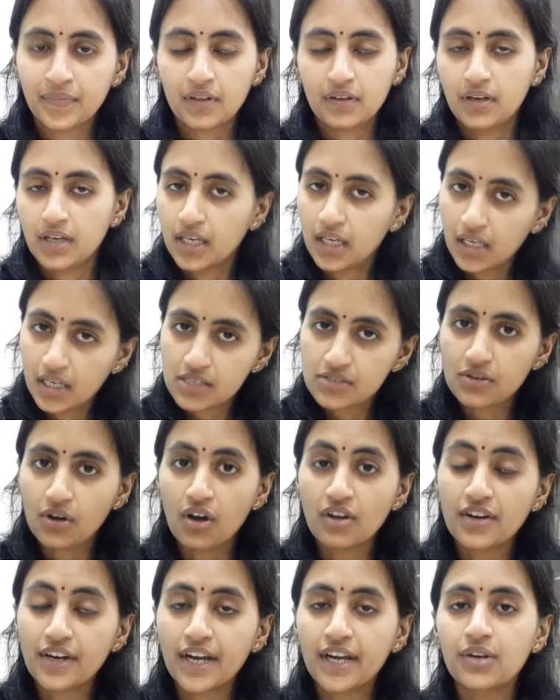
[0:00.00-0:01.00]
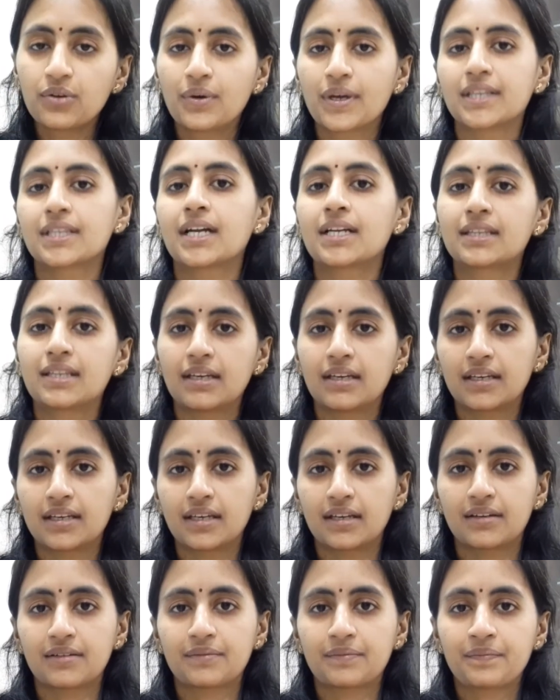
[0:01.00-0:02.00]
He is already doing that
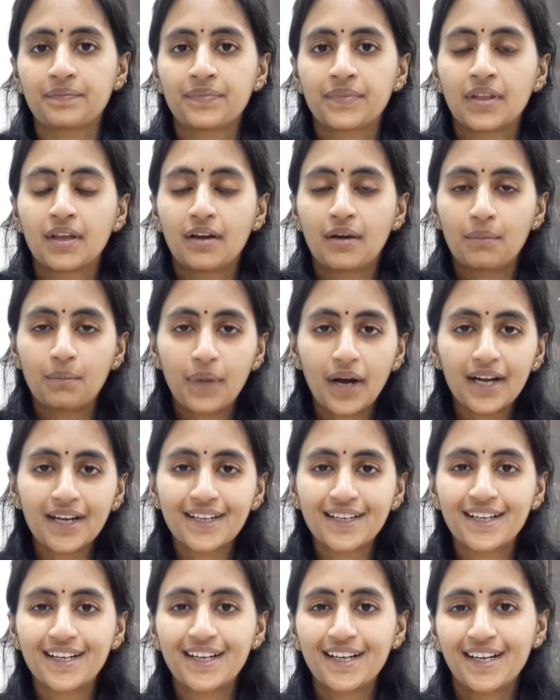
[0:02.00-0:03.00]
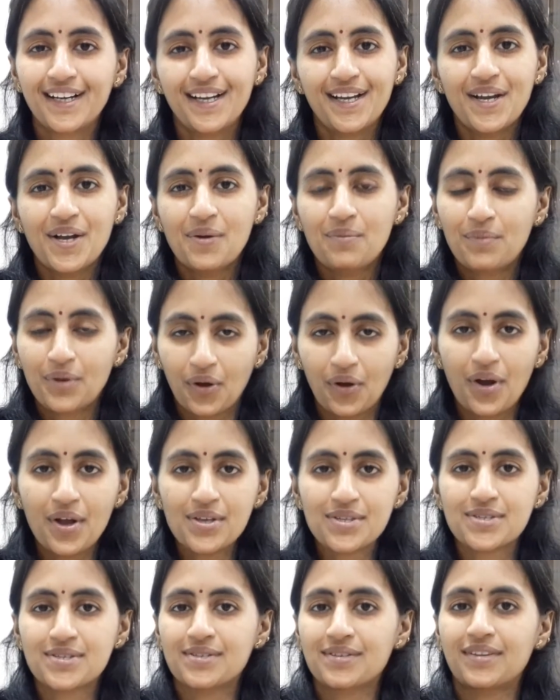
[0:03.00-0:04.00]
thinking. But
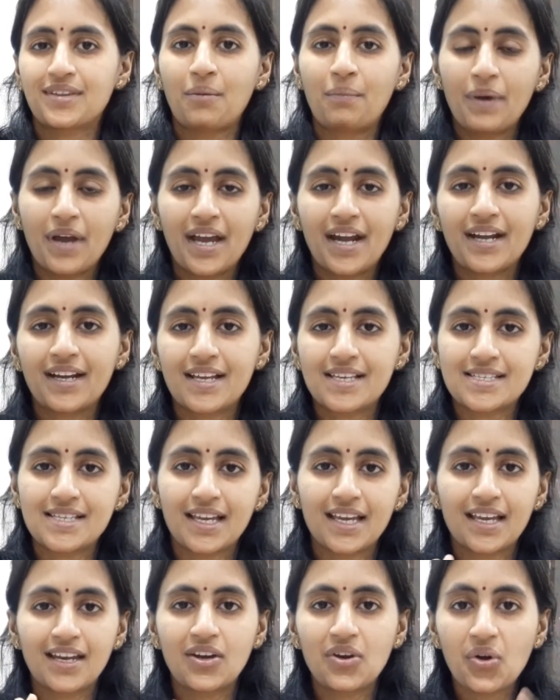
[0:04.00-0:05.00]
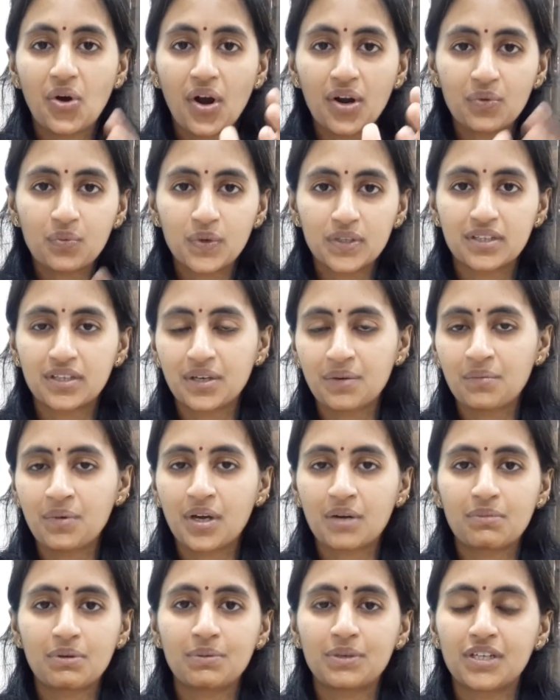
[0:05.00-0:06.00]
because the parent is again not with him,
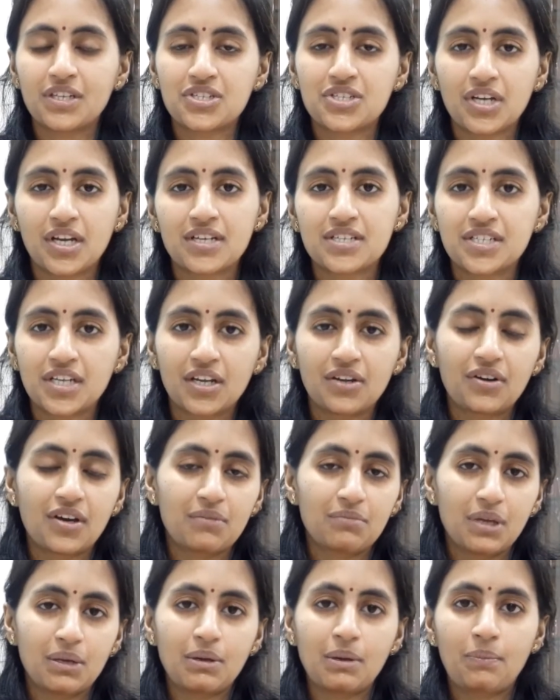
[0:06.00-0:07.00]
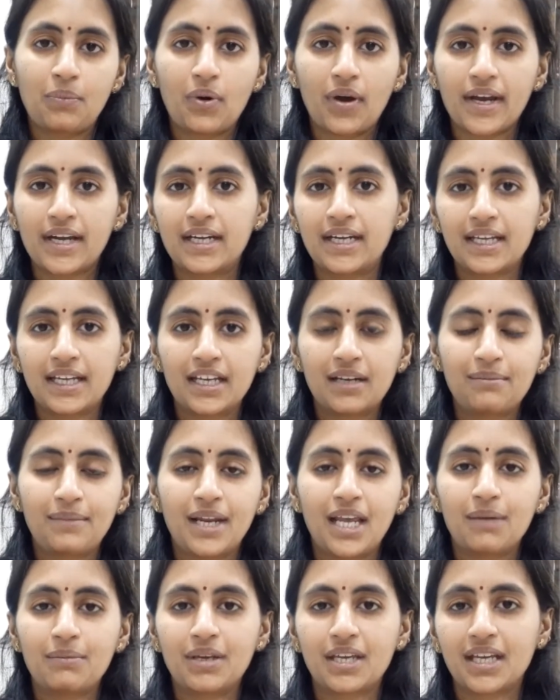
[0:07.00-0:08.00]
or maybe the judging, or maybe pointing and
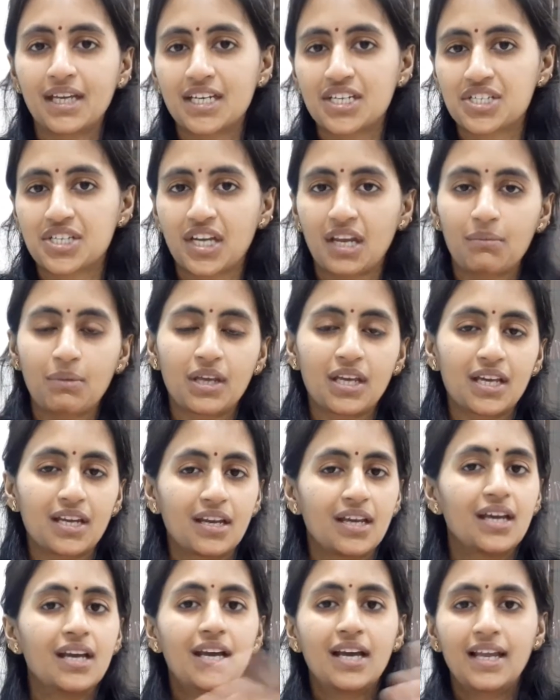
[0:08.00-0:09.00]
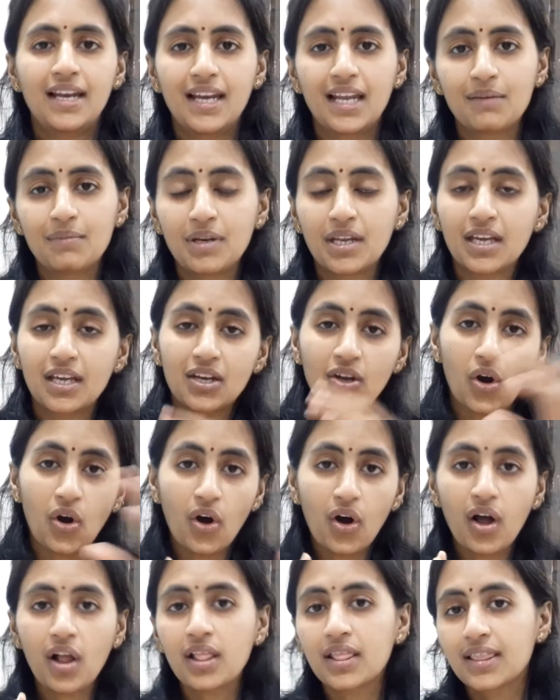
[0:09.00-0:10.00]
blaming and shaming and labeling, and
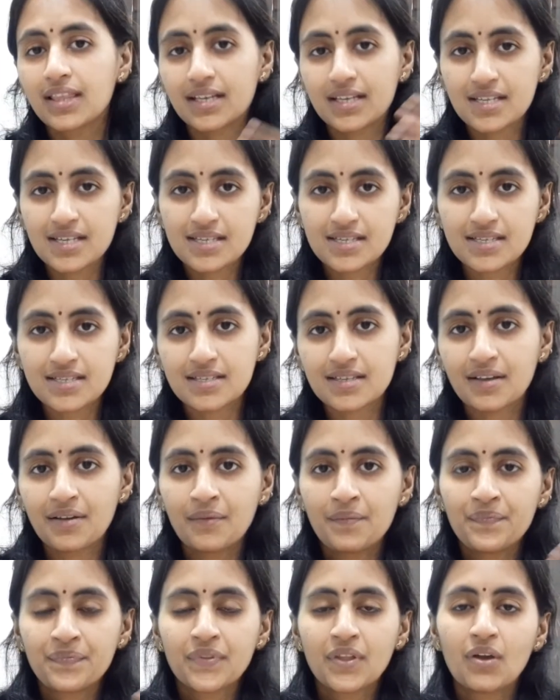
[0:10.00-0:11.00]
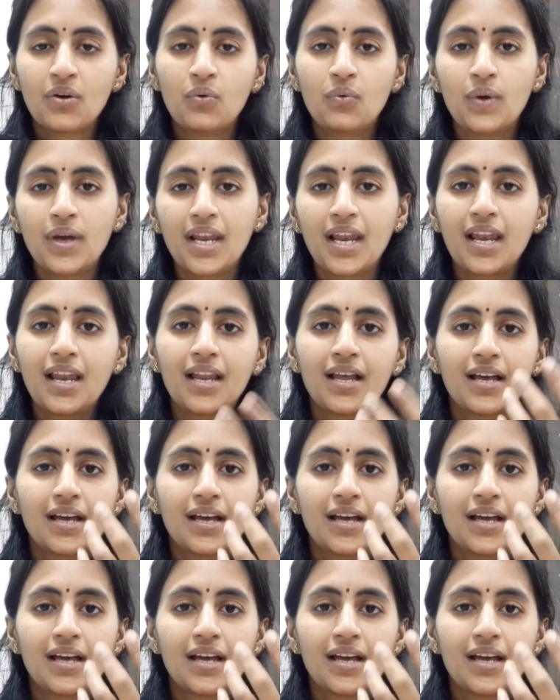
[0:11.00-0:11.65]
all this will